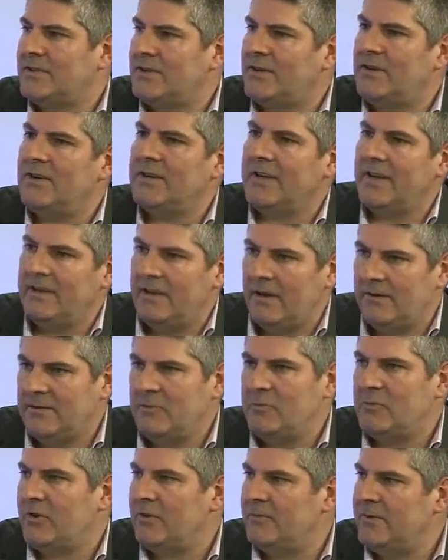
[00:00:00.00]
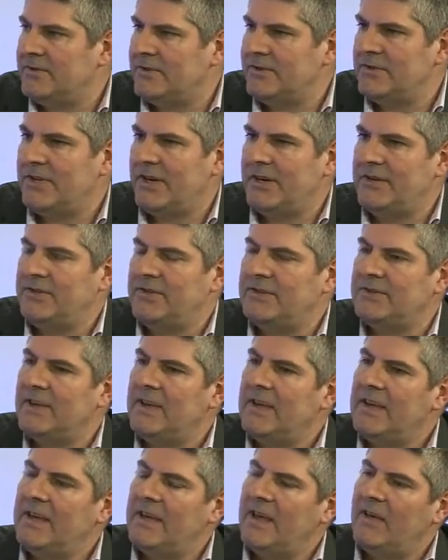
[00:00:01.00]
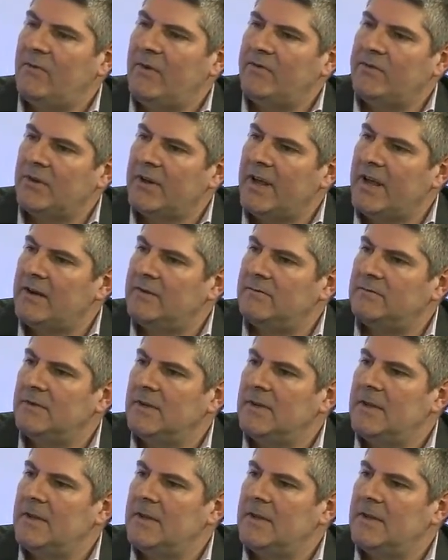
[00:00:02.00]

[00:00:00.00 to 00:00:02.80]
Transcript: target those improvements and changes? If we've done our